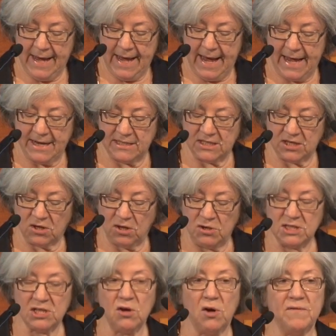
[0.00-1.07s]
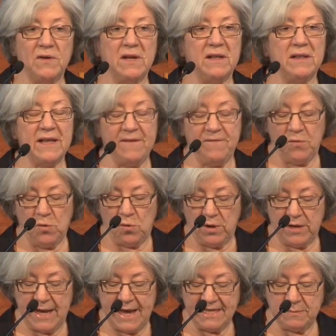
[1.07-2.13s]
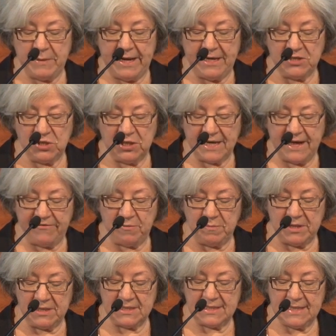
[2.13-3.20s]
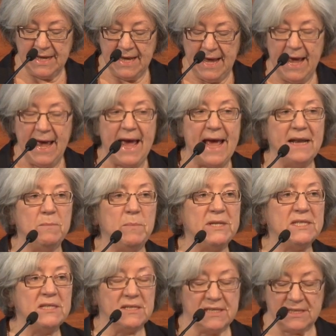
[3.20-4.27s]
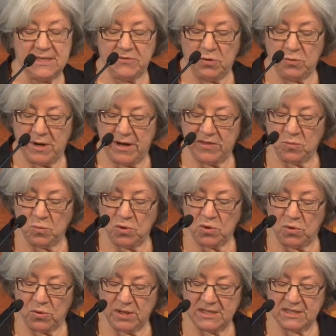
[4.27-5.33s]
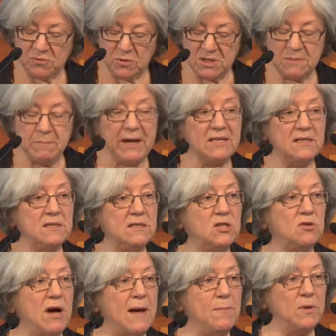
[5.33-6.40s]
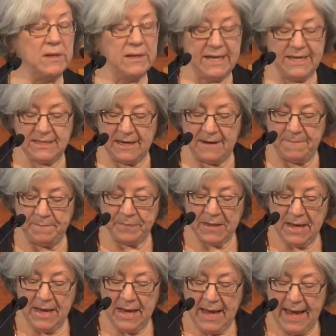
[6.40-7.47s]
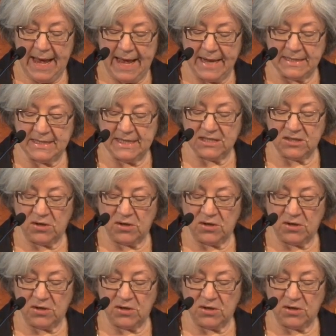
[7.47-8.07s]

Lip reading: and is a close confidant, therefore, and has been to governments and business throughout the world. He's a respected tribal leader and sits